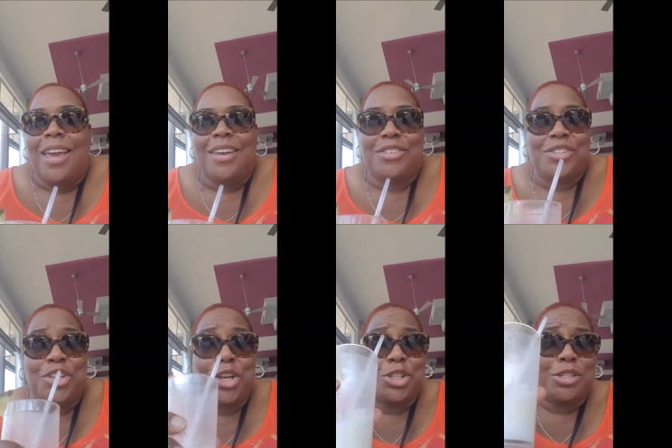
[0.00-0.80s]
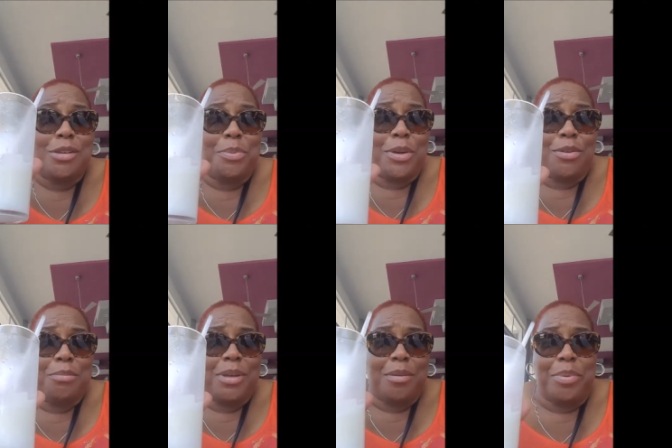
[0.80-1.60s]
and sipping
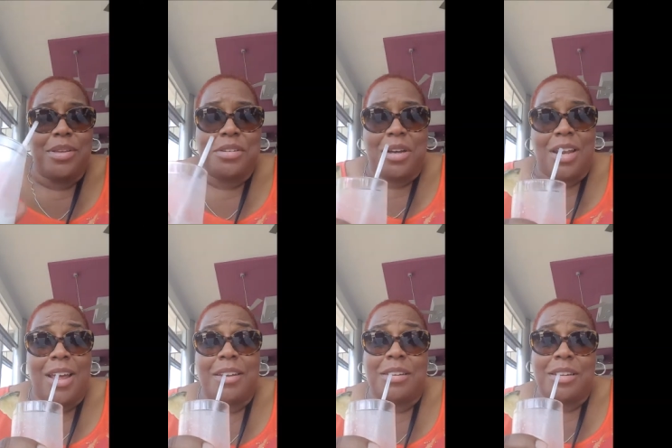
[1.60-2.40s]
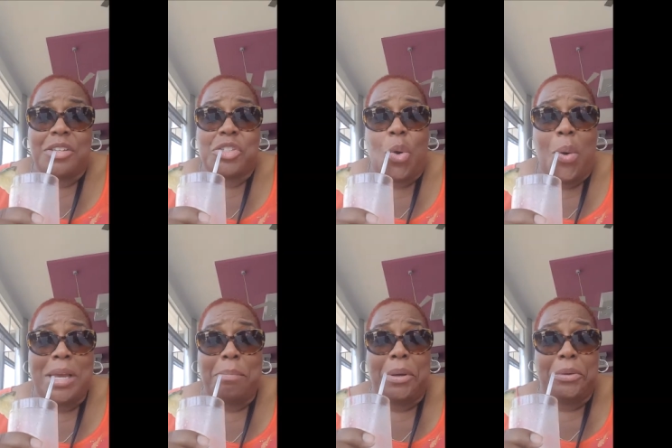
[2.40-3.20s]
on me a pina colada that is
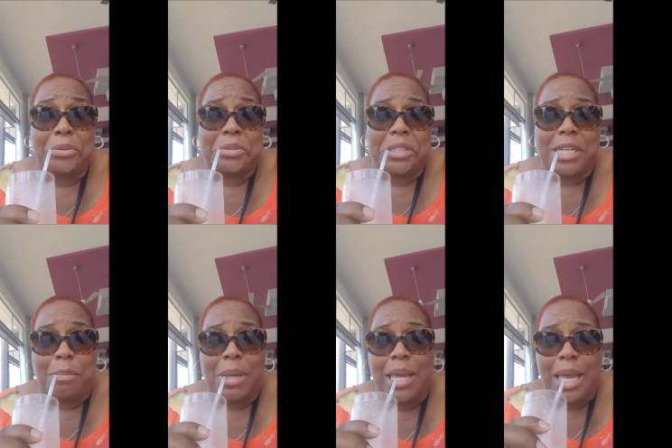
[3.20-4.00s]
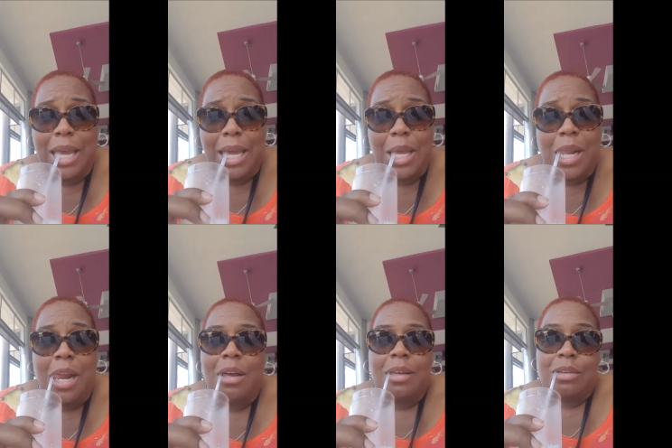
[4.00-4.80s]
quite potent, I might
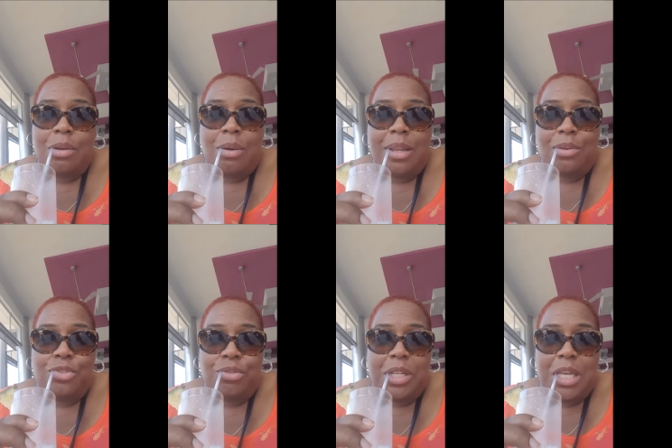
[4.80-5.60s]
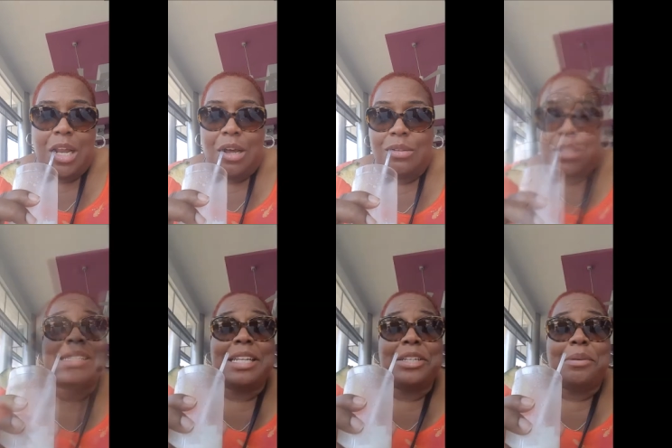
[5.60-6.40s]
add. You know, I don't drink that all. This
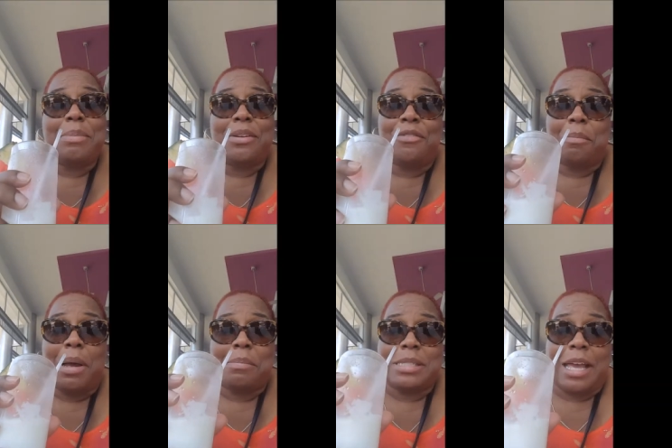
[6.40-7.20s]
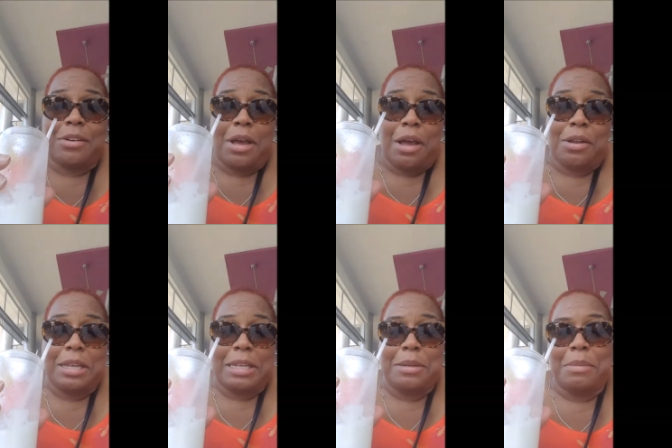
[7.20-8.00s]
is a little bit over mama's
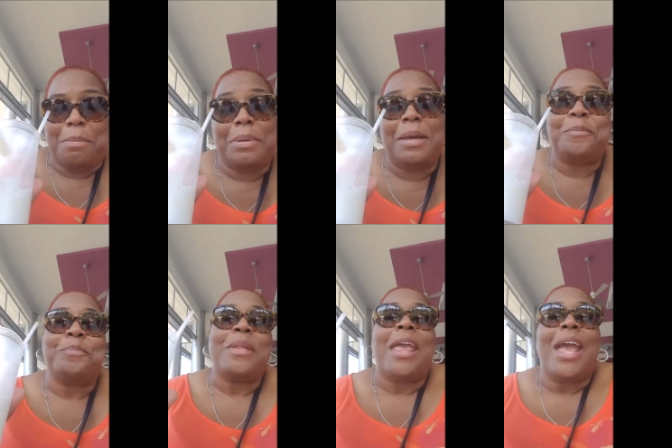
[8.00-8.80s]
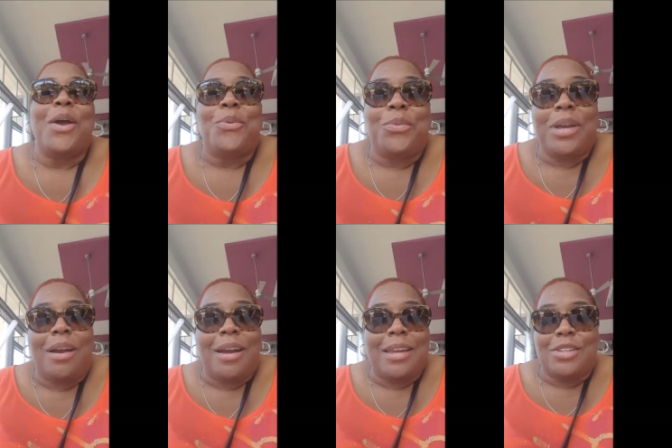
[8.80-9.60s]
alcoholic limit, but we
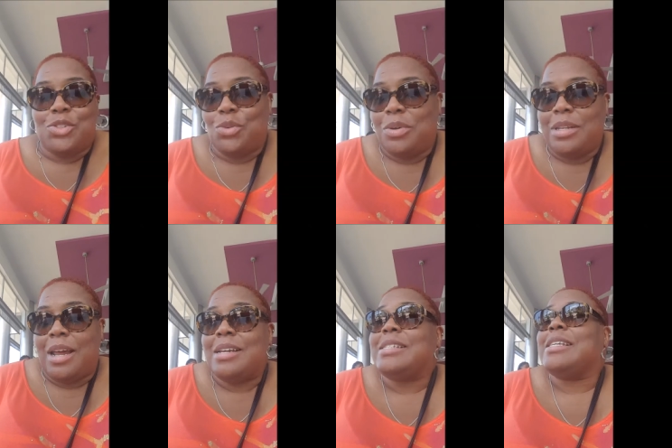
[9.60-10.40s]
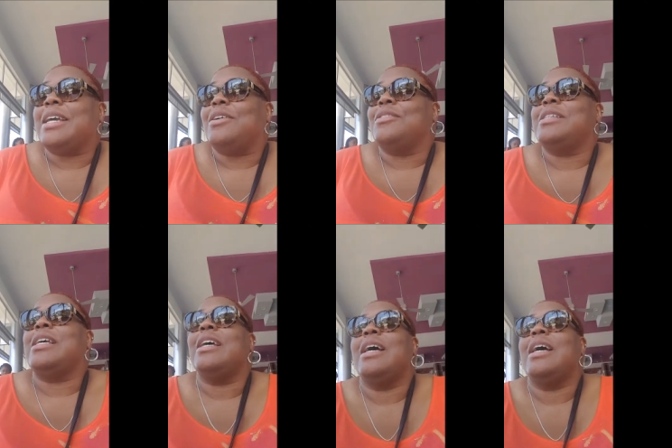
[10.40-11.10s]
are enjoying ourselves.